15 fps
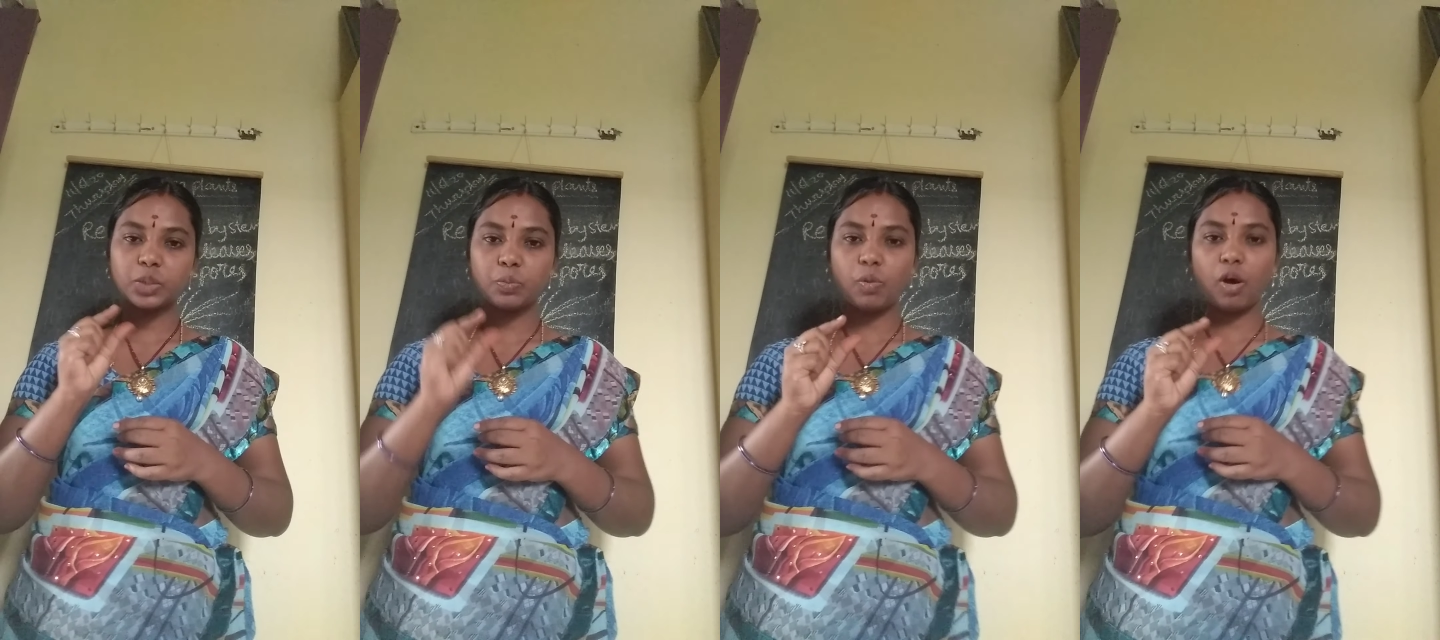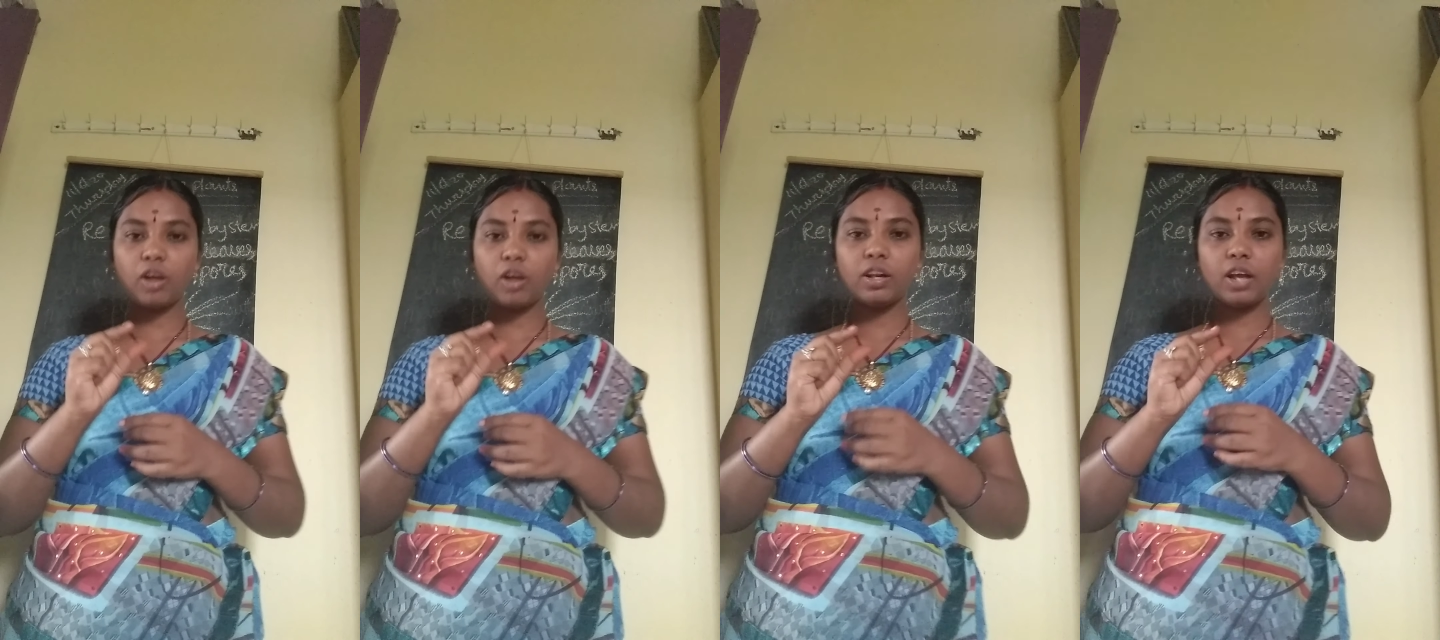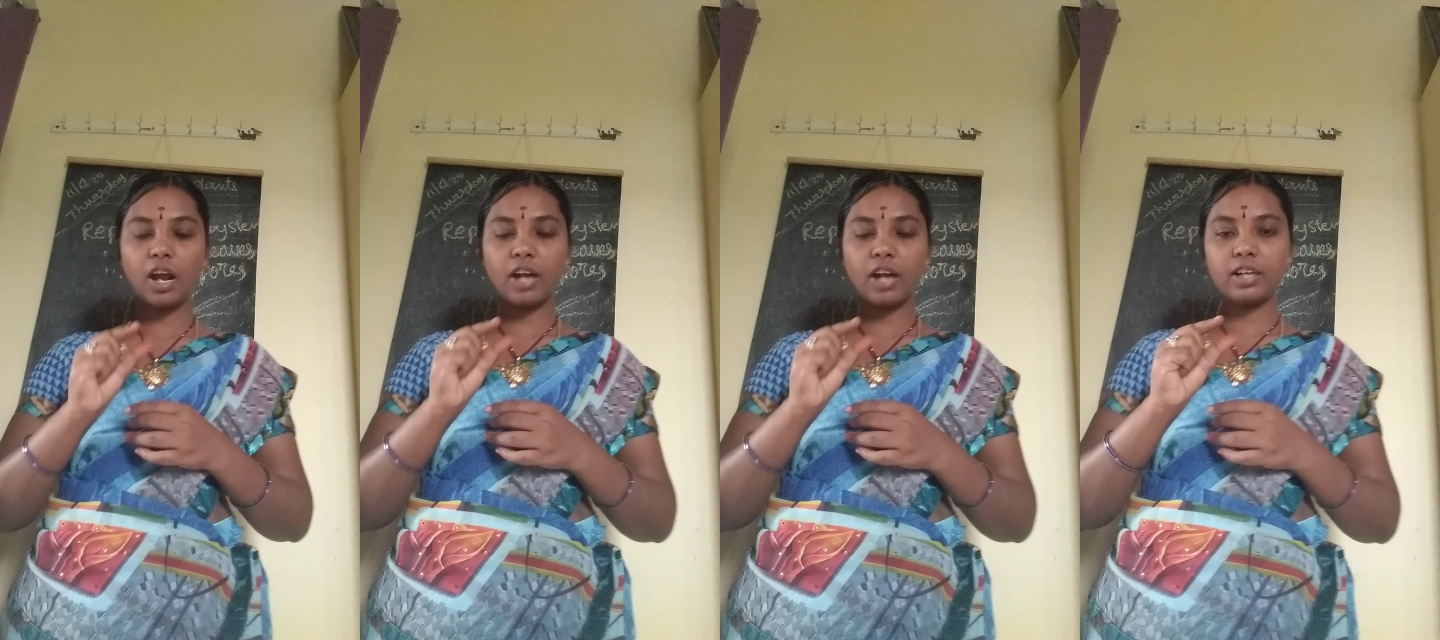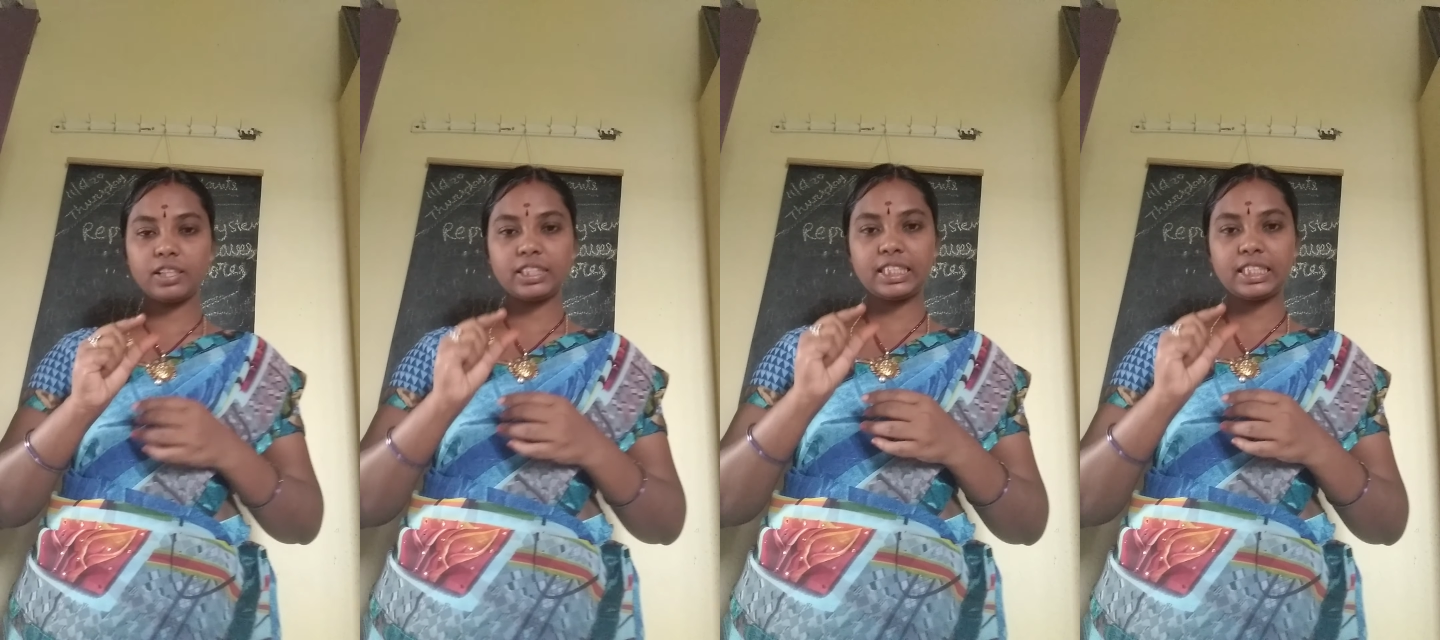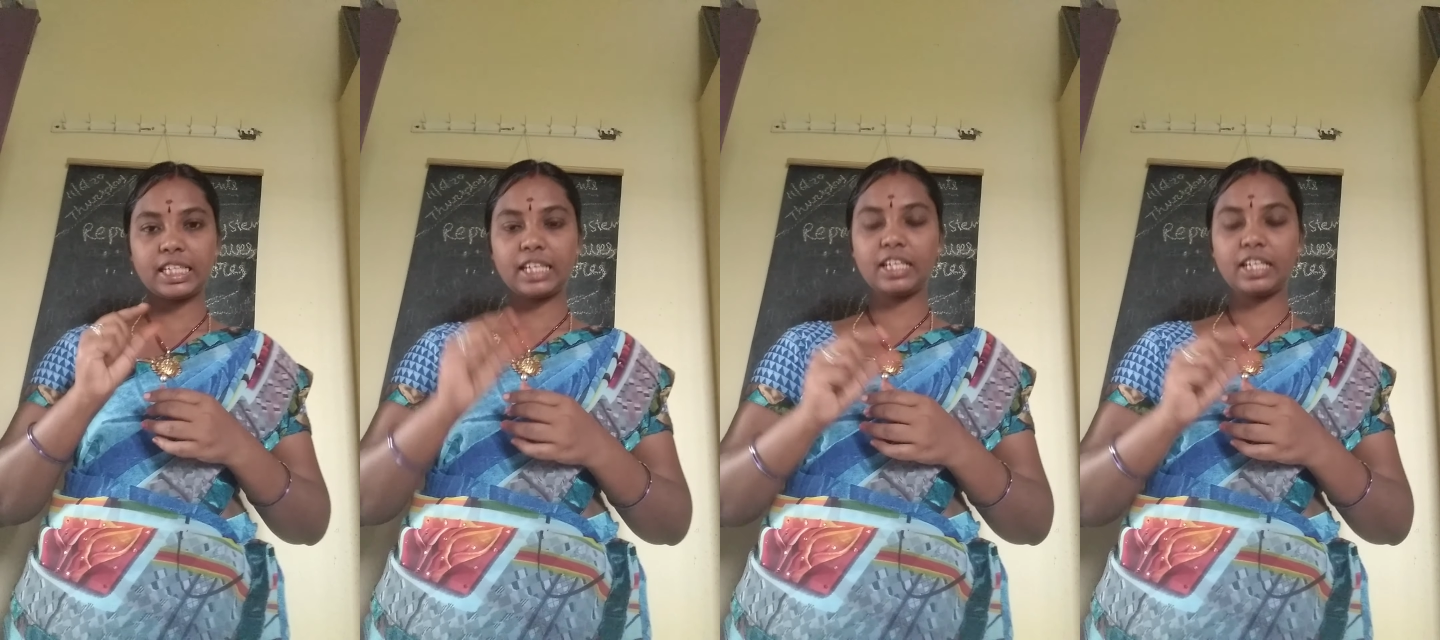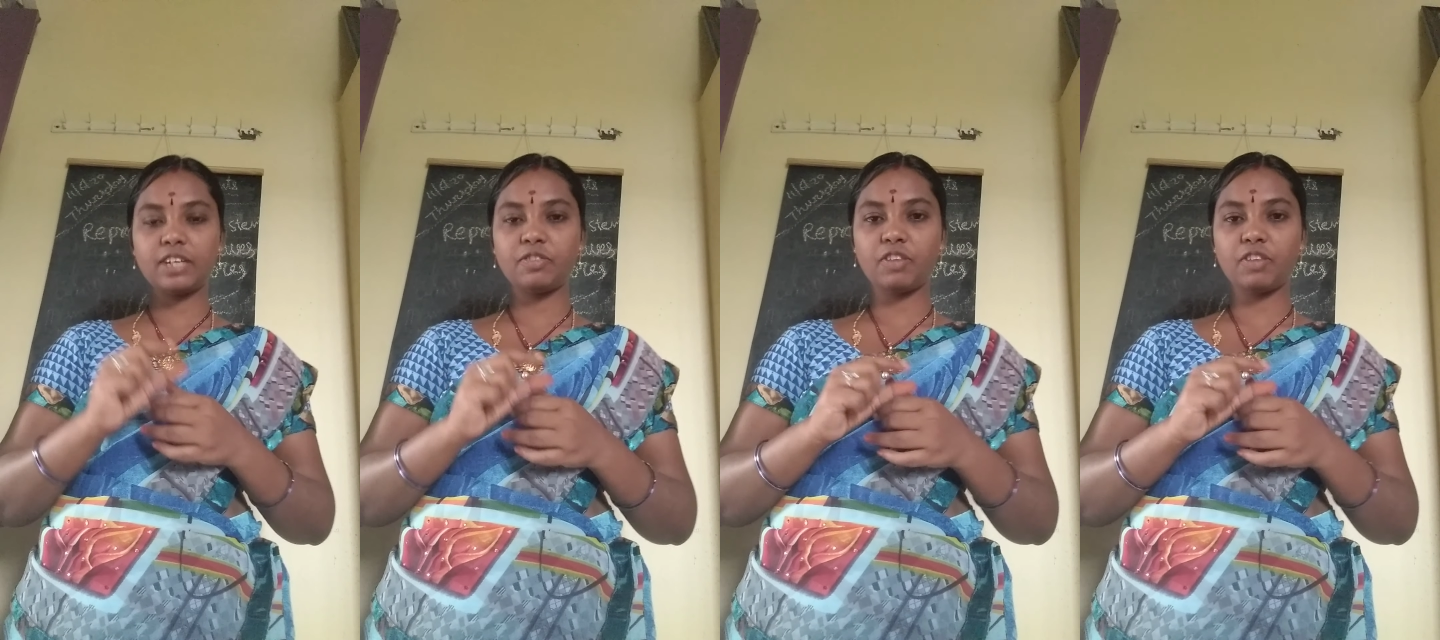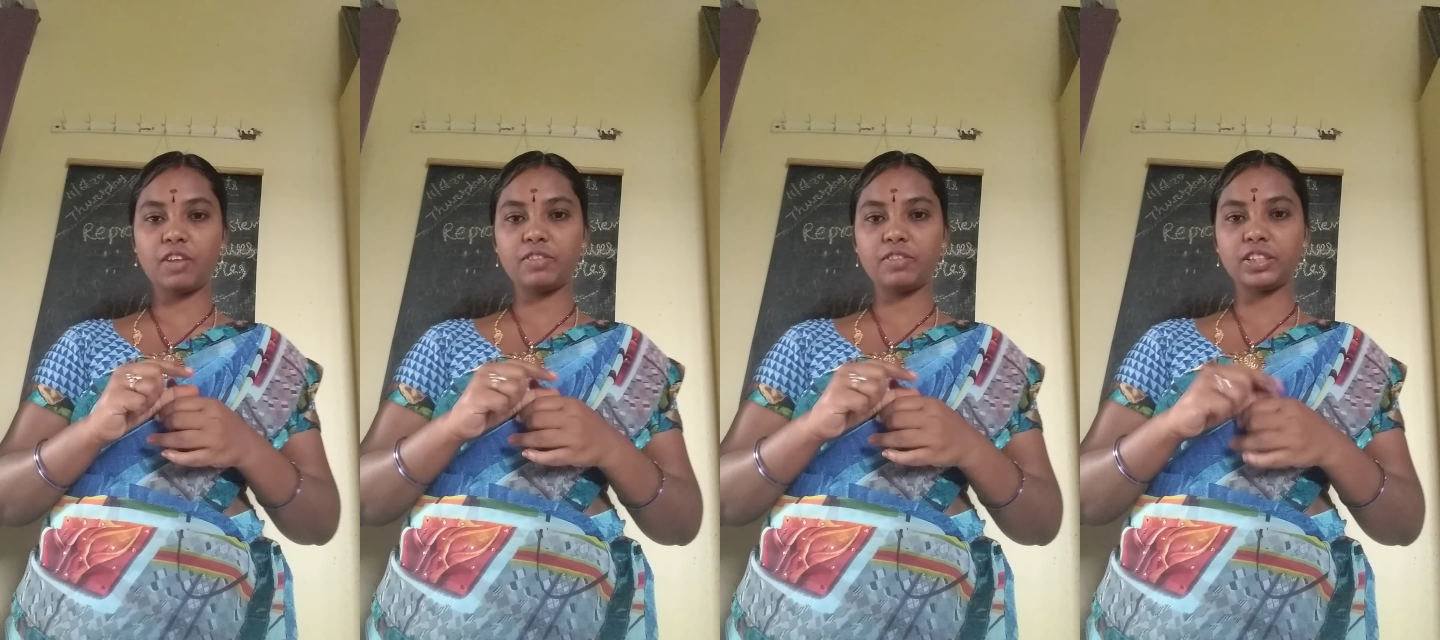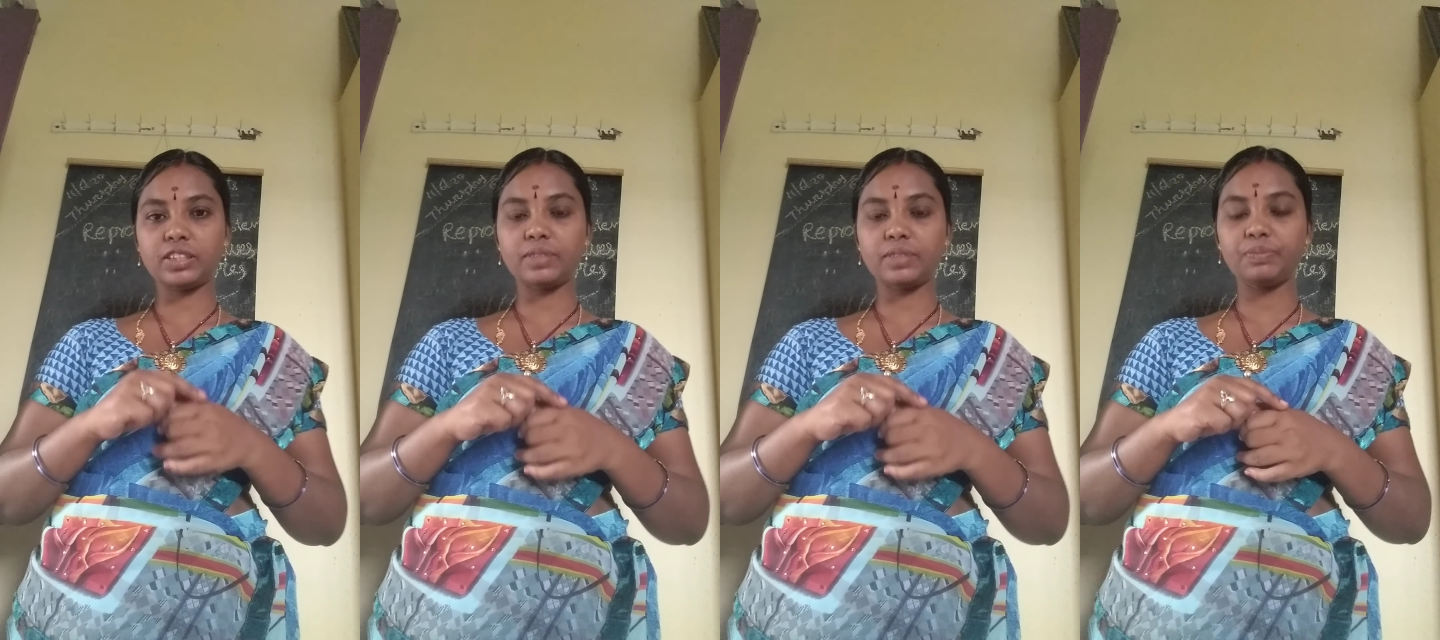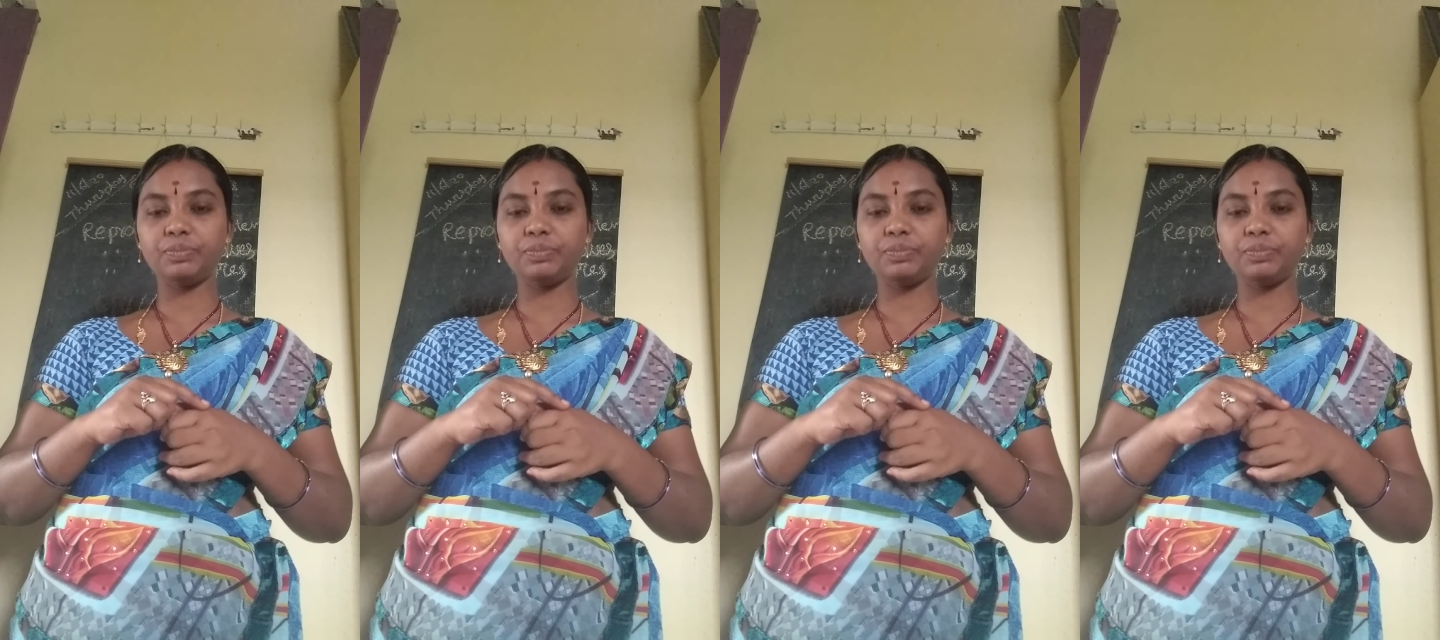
small and scented flowers.